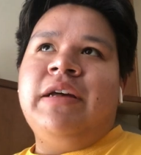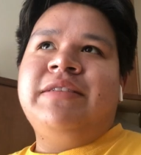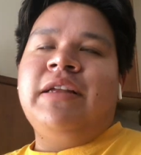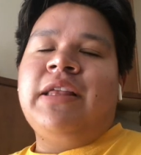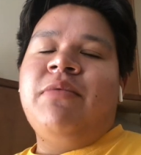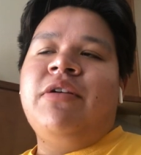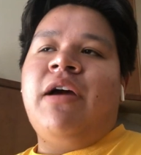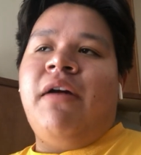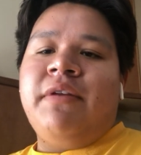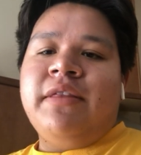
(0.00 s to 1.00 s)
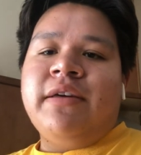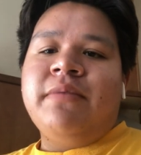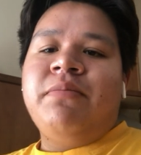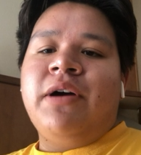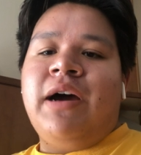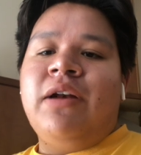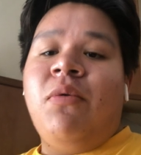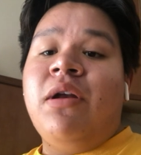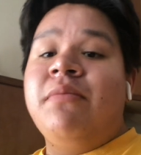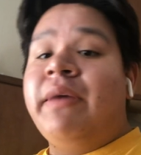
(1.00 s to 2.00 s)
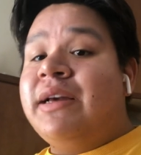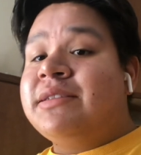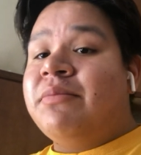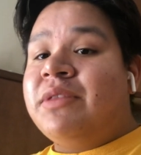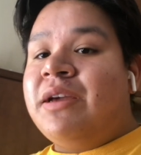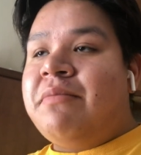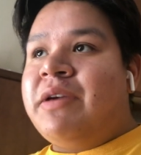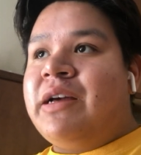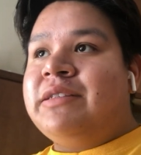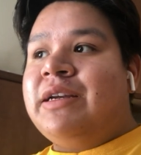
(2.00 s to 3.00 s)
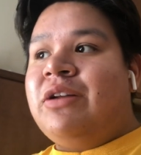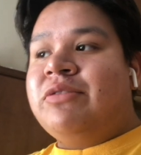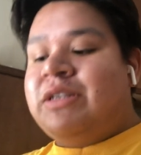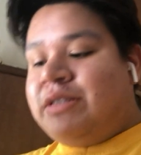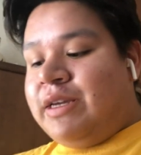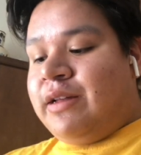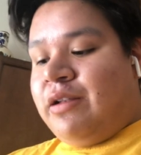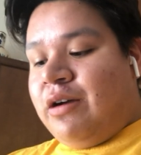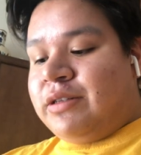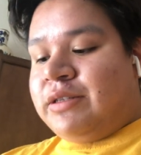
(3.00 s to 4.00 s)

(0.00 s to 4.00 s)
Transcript: It's not that we don't have anything, but I don't wanna make something because I know it's gonna take a long